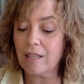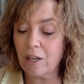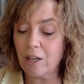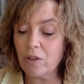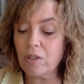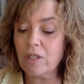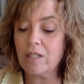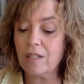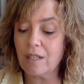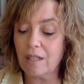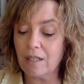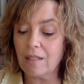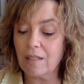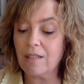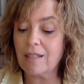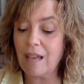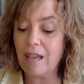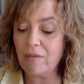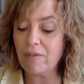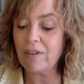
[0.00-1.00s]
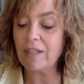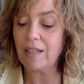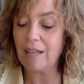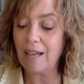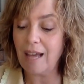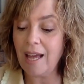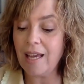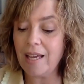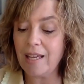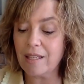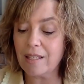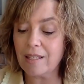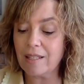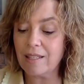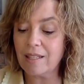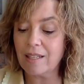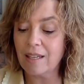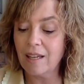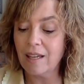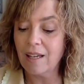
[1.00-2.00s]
Kirsten, 7. Nice.